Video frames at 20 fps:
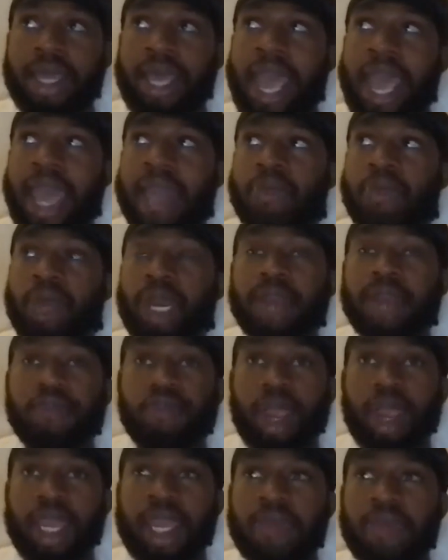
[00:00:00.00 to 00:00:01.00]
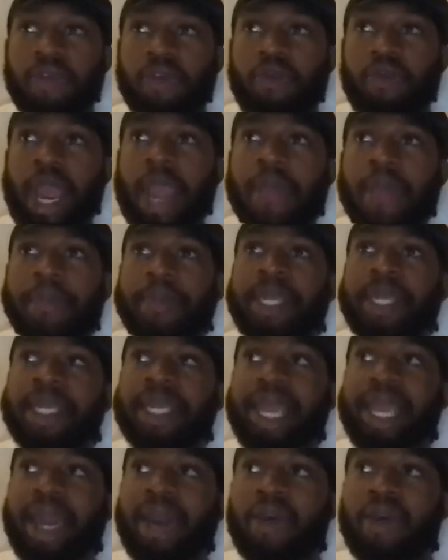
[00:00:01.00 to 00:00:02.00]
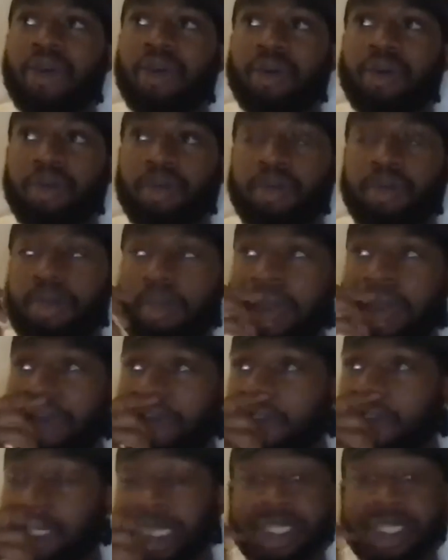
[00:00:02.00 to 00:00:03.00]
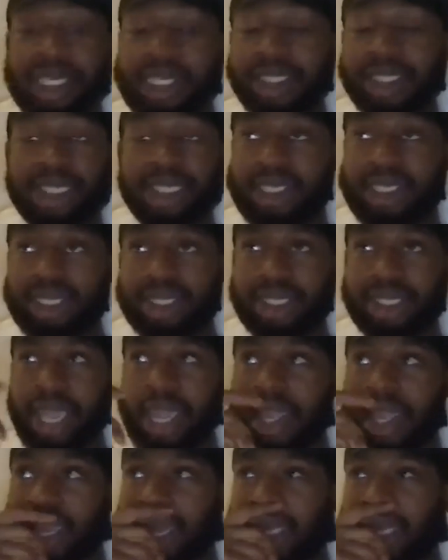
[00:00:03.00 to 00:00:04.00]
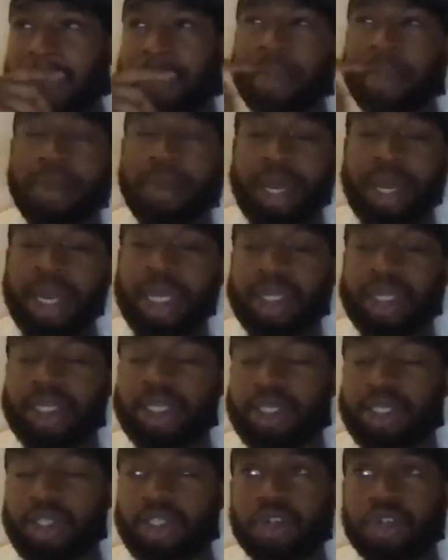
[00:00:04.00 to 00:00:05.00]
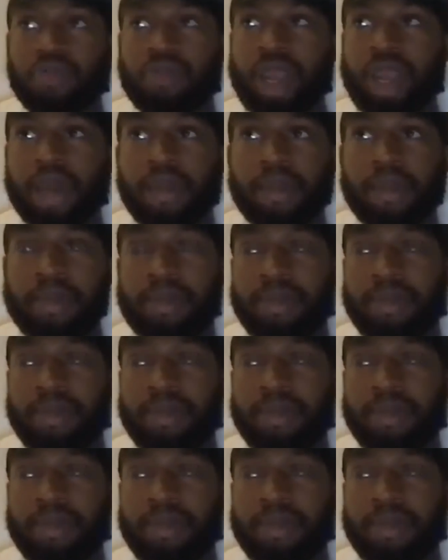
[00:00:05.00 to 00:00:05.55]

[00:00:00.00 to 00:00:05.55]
And whenever I hear a rap beat now, my first instinct is to sing. And then people are like, Chinz, you should rap.